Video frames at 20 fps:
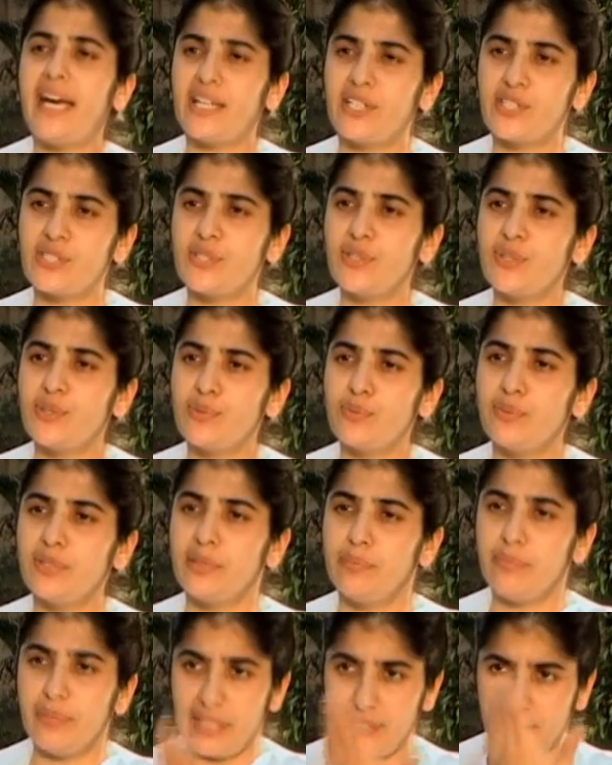actions
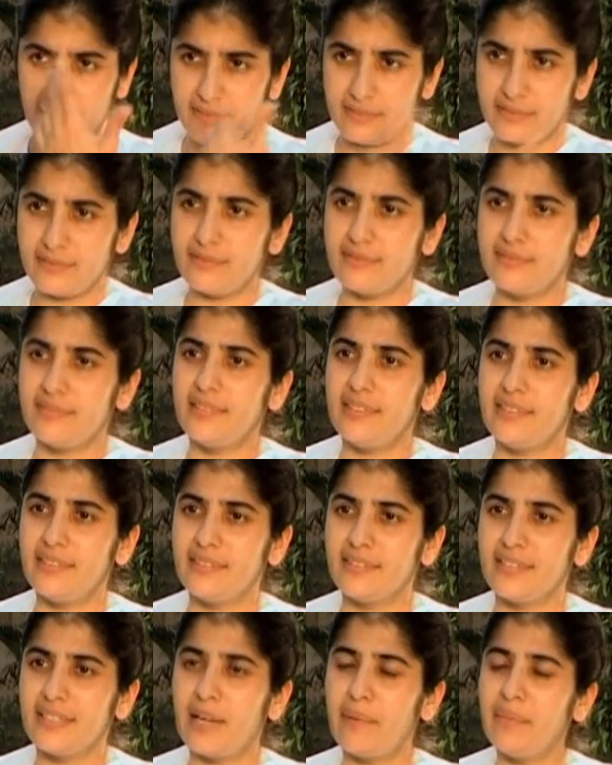will be
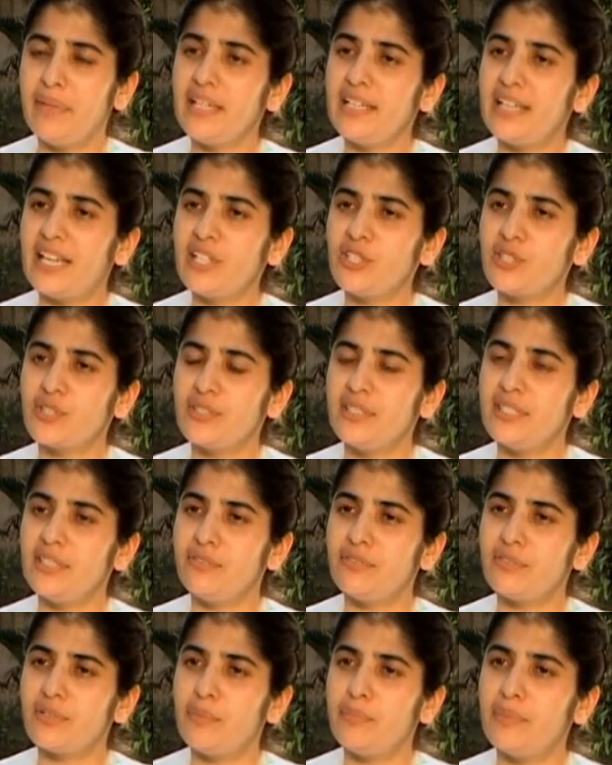coming naturally
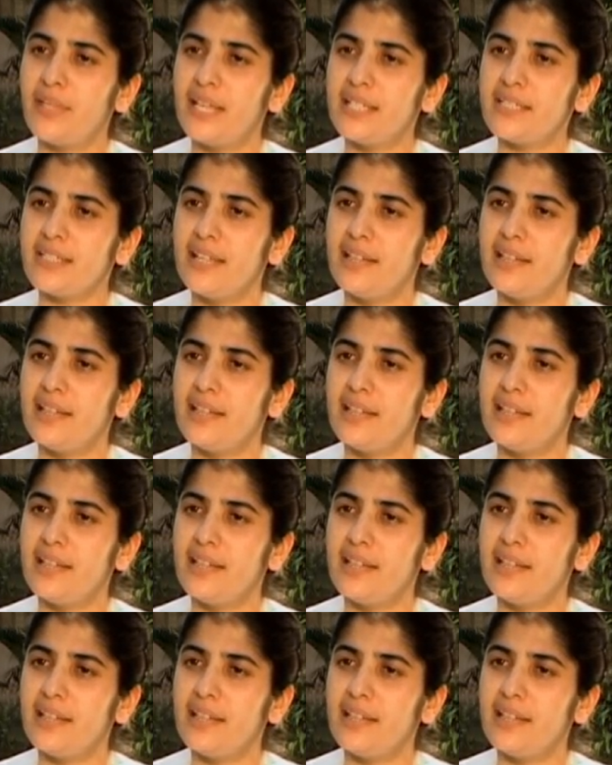from that